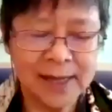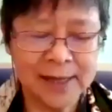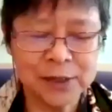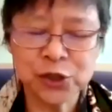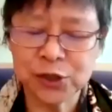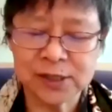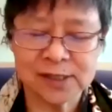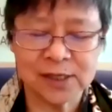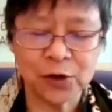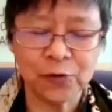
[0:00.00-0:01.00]
and she's
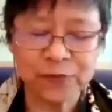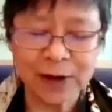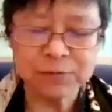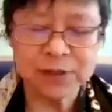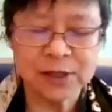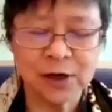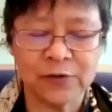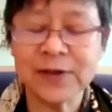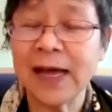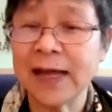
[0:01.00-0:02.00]
the co-founder
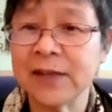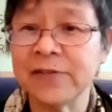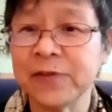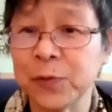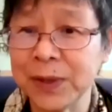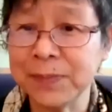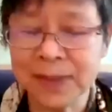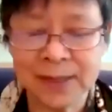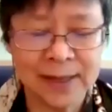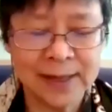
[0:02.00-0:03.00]
of Kali for
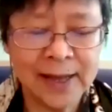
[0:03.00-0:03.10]
Women,